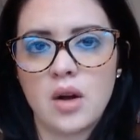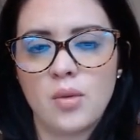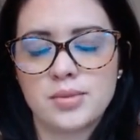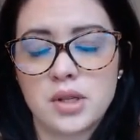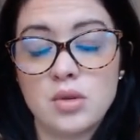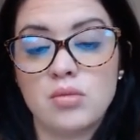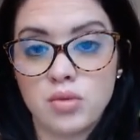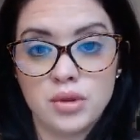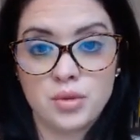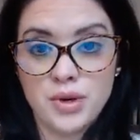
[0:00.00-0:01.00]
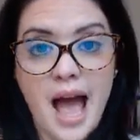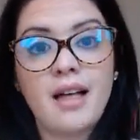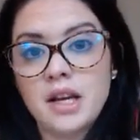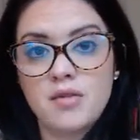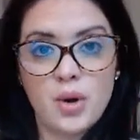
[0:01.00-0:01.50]
So the
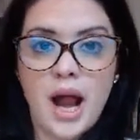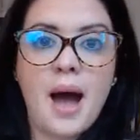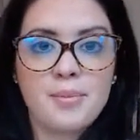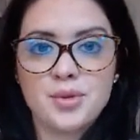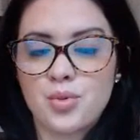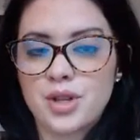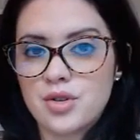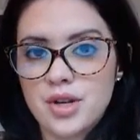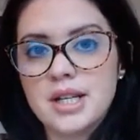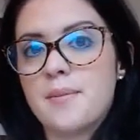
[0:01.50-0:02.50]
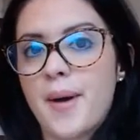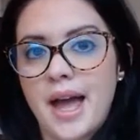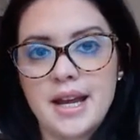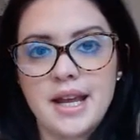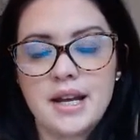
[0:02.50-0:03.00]
reality of what happens when you're
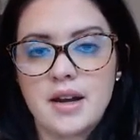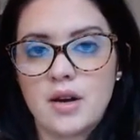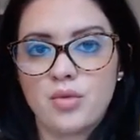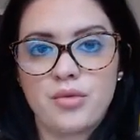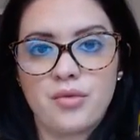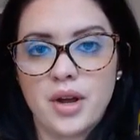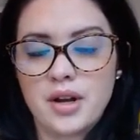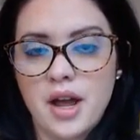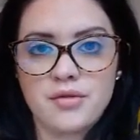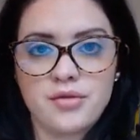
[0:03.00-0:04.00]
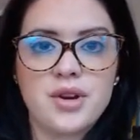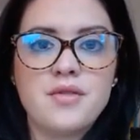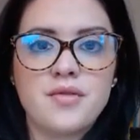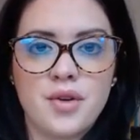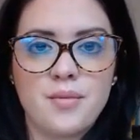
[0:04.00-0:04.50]
independent and free
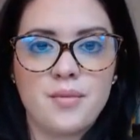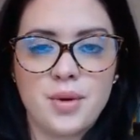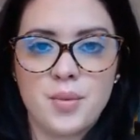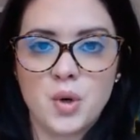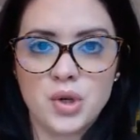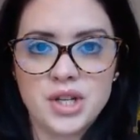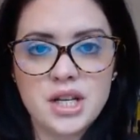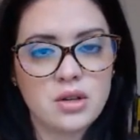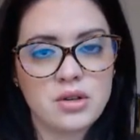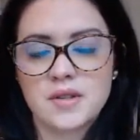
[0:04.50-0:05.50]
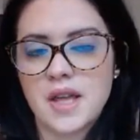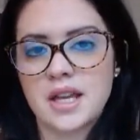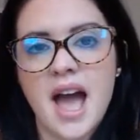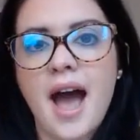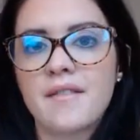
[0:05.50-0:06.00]
from the broker-dealer is that you
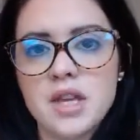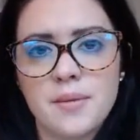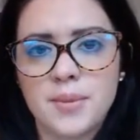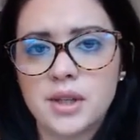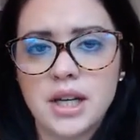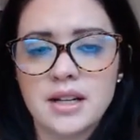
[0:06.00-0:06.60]
have the ability to